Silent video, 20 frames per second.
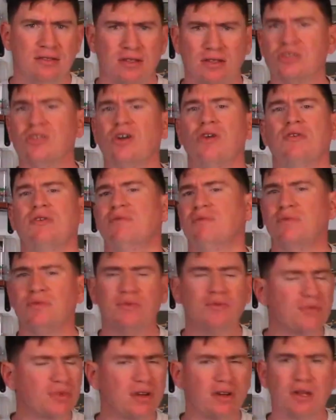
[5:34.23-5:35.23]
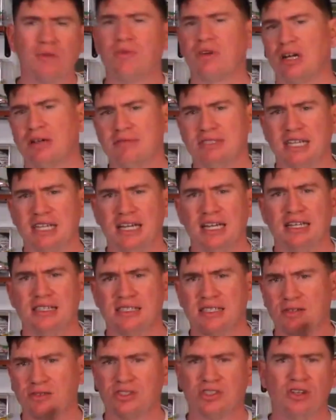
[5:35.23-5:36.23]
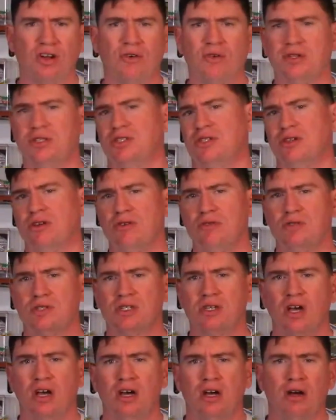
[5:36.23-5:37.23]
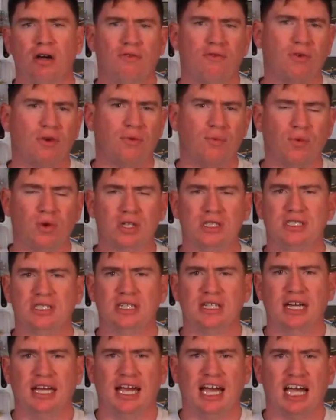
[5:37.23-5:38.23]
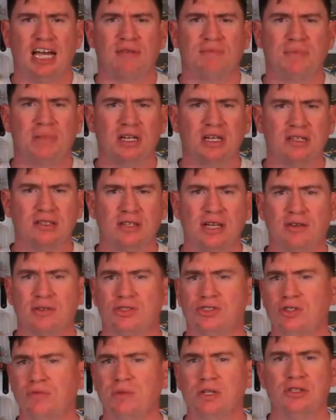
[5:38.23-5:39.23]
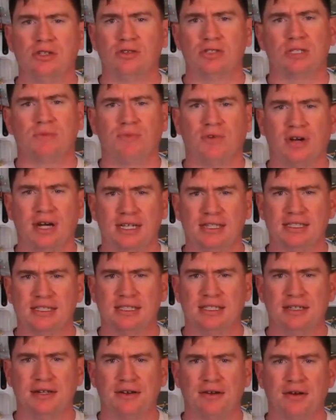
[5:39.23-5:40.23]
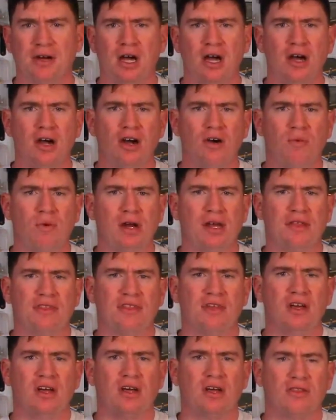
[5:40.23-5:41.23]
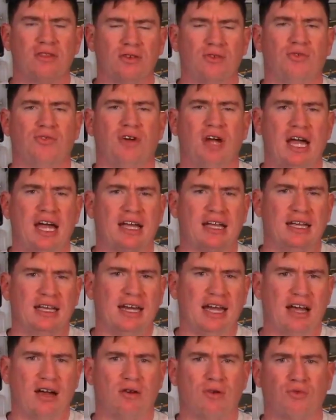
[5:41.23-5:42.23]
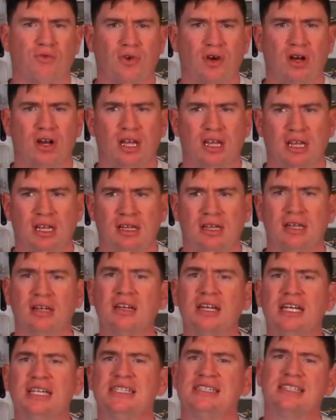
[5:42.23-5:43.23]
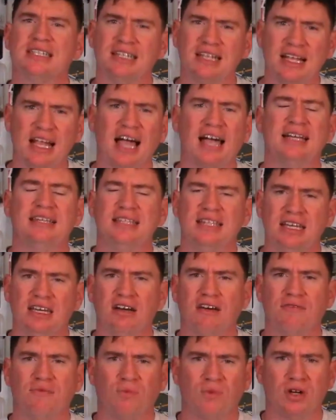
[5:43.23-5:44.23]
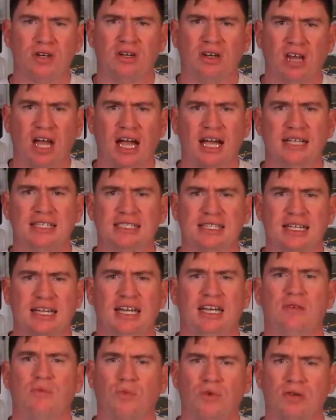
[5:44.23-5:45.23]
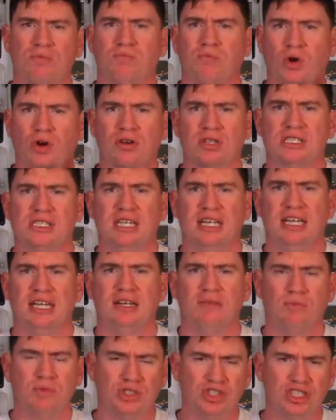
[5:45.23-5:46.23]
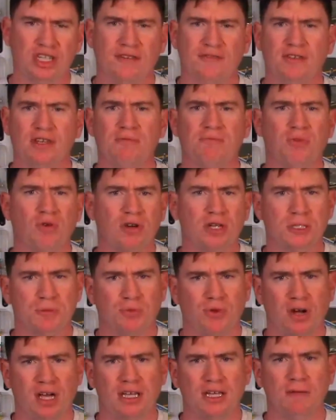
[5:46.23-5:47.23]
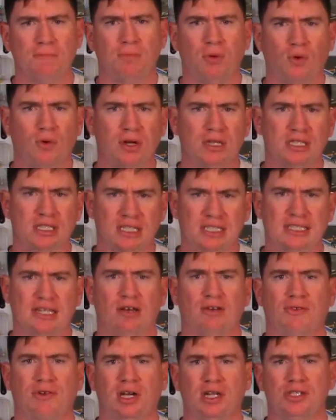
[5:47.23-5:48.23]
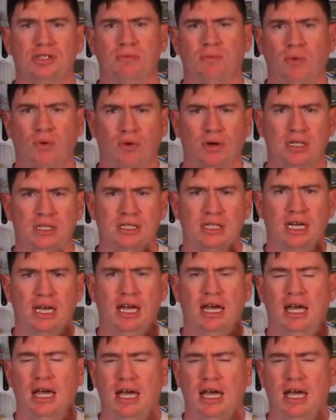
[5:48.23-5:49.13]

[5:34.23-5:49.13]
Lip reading: Really what I'm saying is there's no excuse for what's going to happen, and there should be no surprises here with the track and how to run it, and at least an idea of what lines to hit and what marks to hit, shifting points, braking points, acceleration points.